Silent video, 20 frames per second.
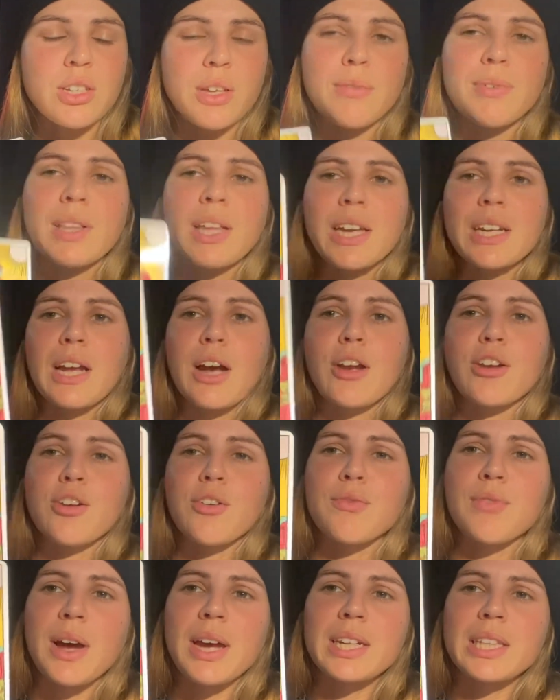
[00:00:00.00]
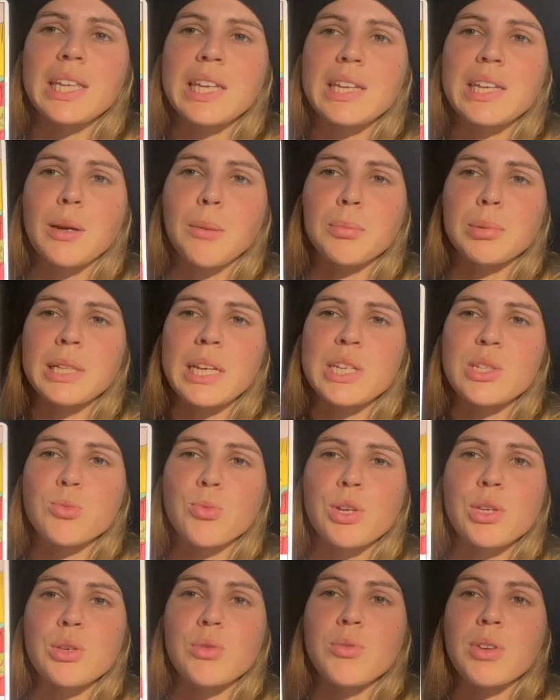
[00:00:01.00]
I feel like now you're finally in a place
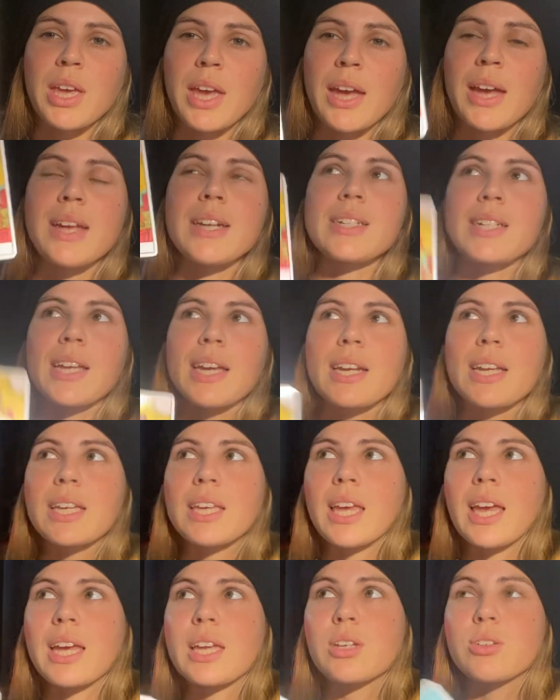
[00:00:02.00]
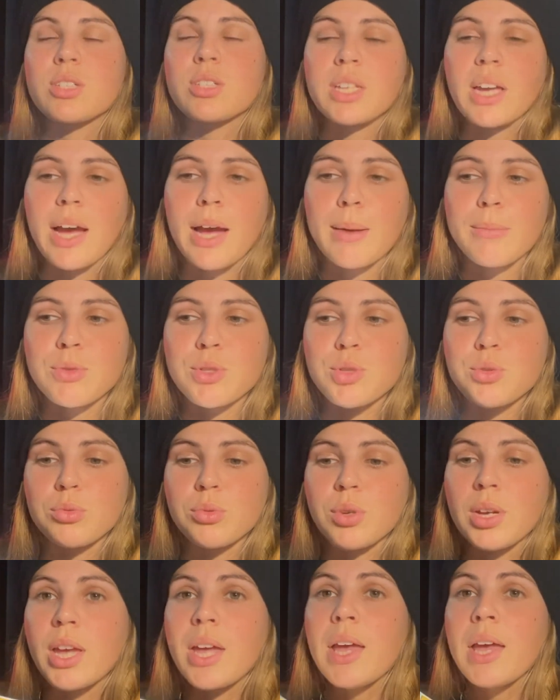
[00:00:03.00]
where you can dedicate your time
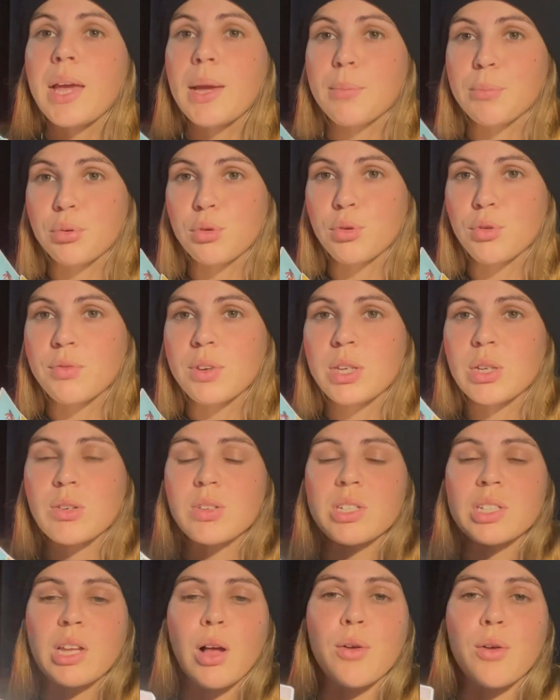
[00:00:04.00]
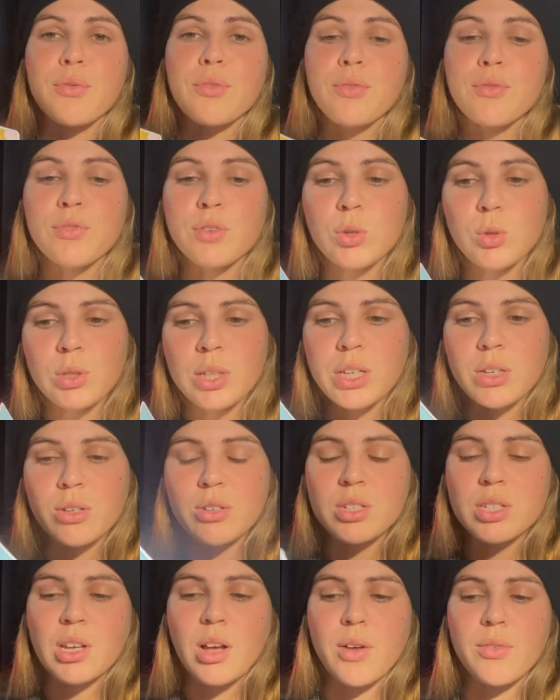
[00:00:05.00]
to improving yourself, fueling
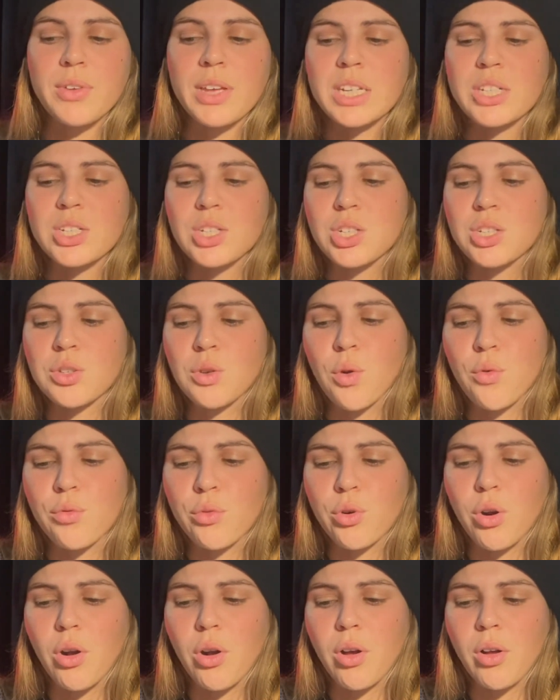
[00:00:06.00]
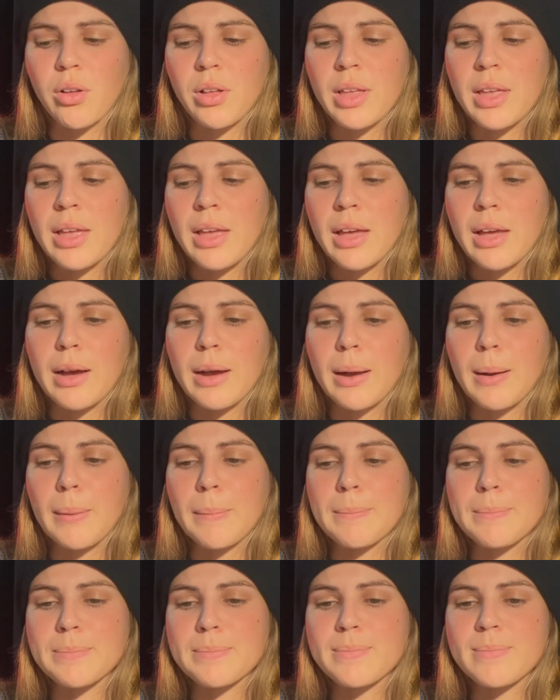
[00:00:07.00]
yourself, and just overall
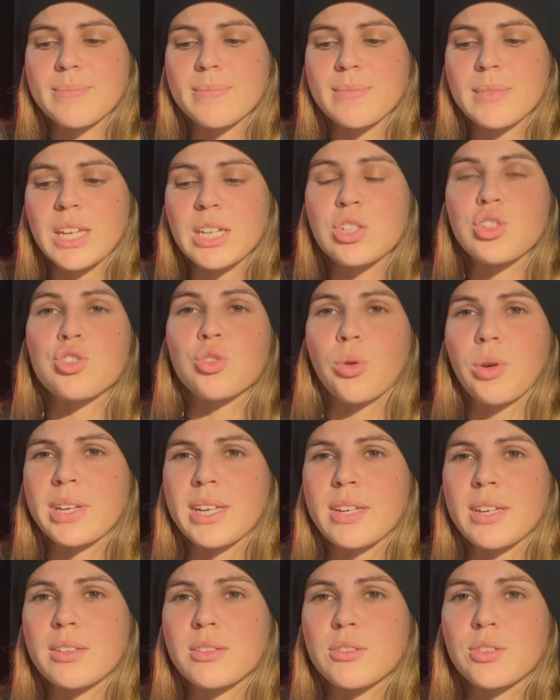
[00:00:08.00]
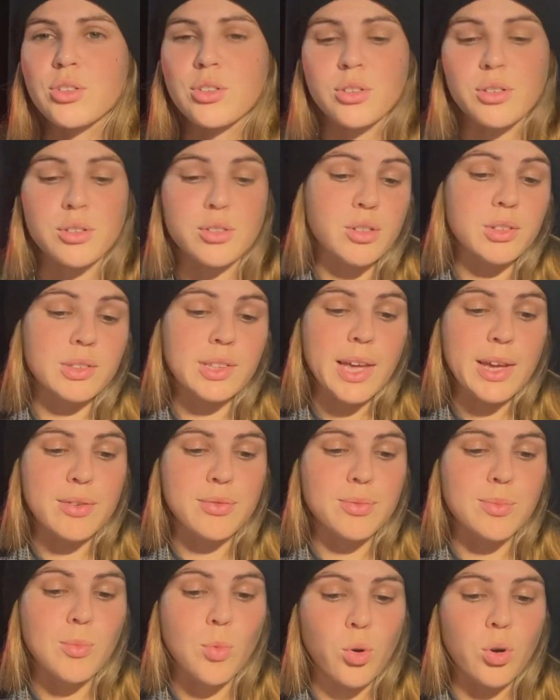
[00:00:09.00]
um, enjoying your, your
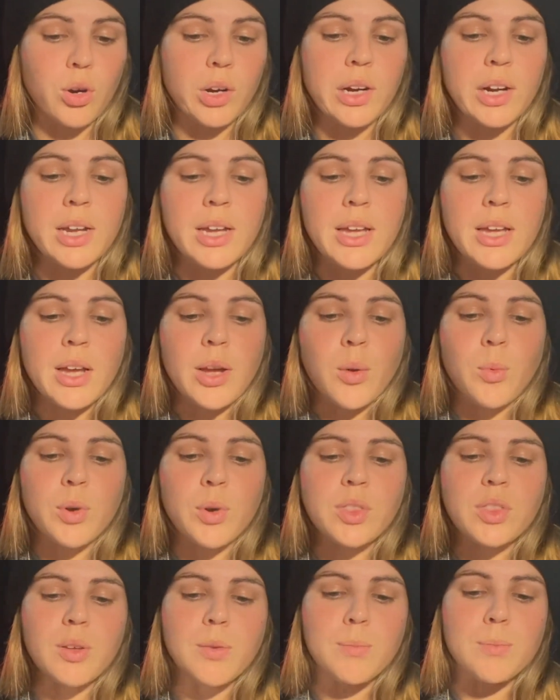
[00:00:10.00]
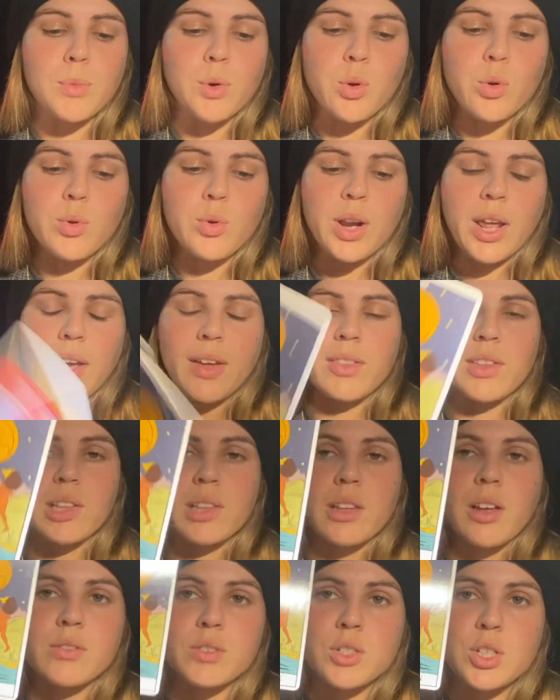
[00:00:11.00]
life more with the moon and the
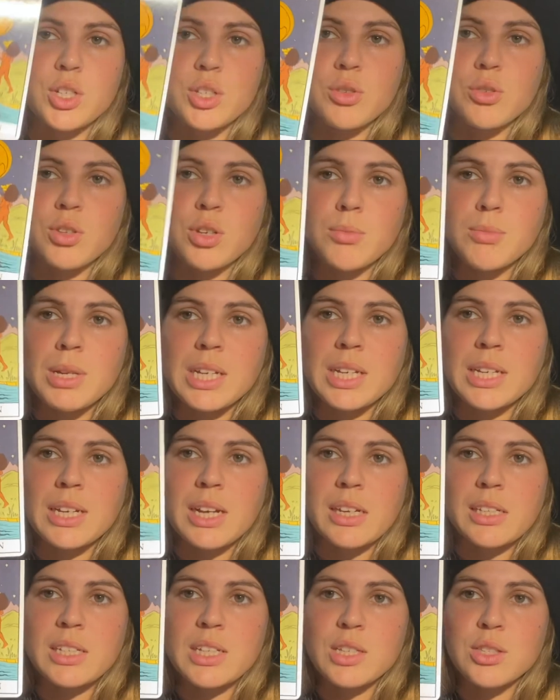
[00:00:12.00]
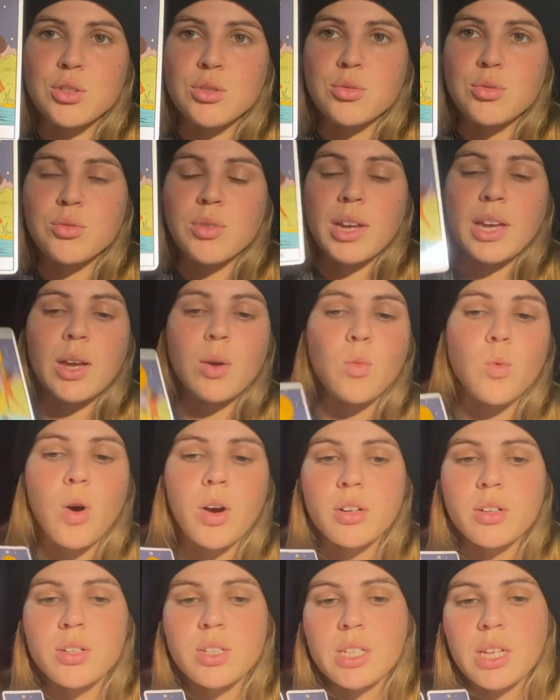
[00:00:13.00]
lovers, you could be connecting to a
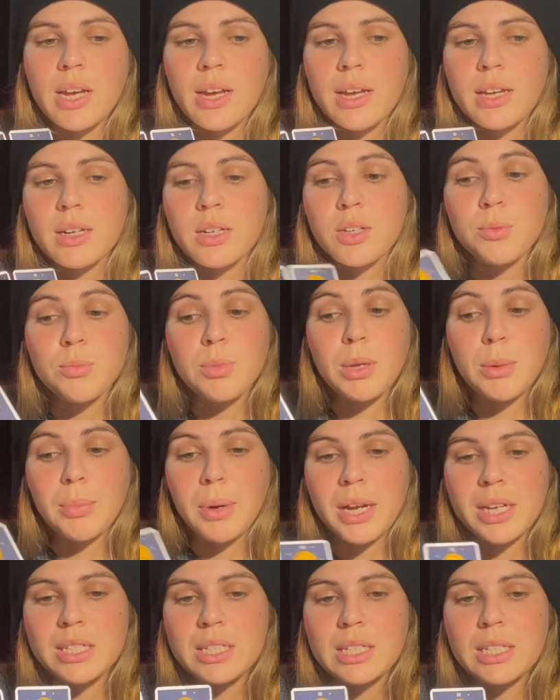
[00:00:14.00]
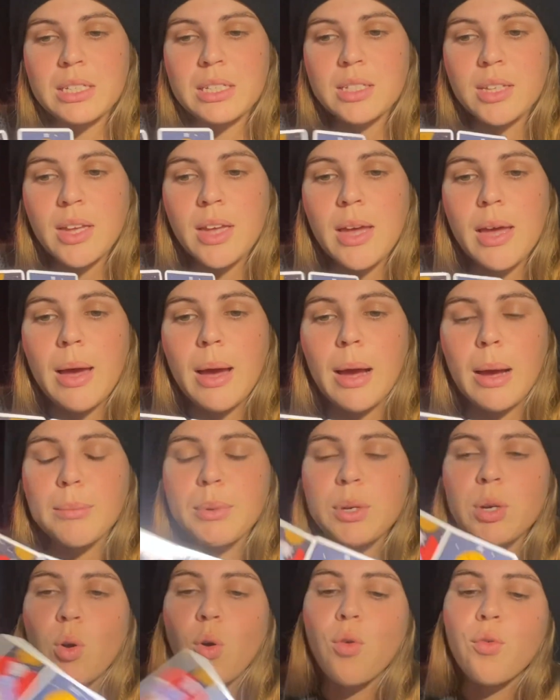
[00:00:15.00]
water sign, could be a Pisces. Uh,
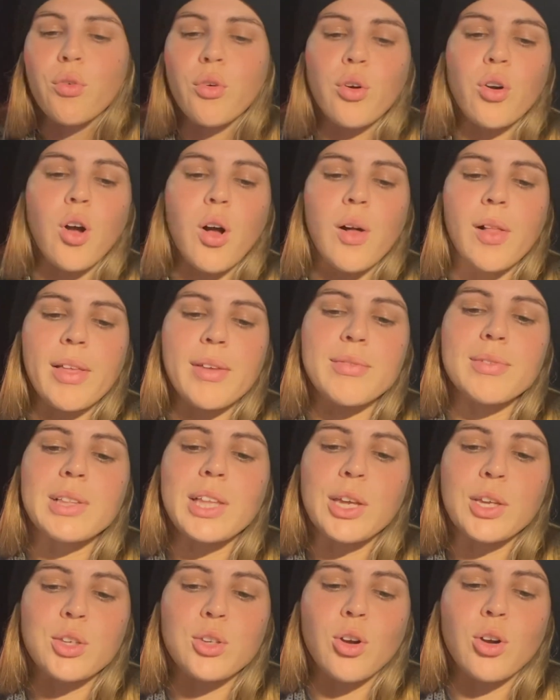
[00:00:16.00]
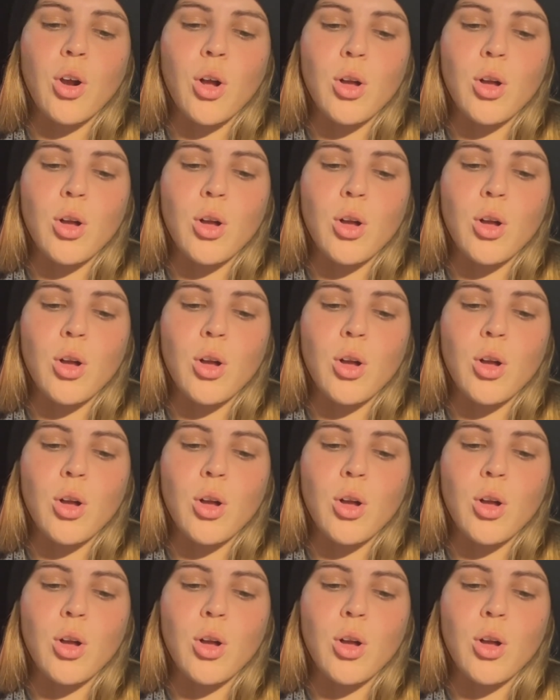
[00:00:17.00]
but overall, I feel like you're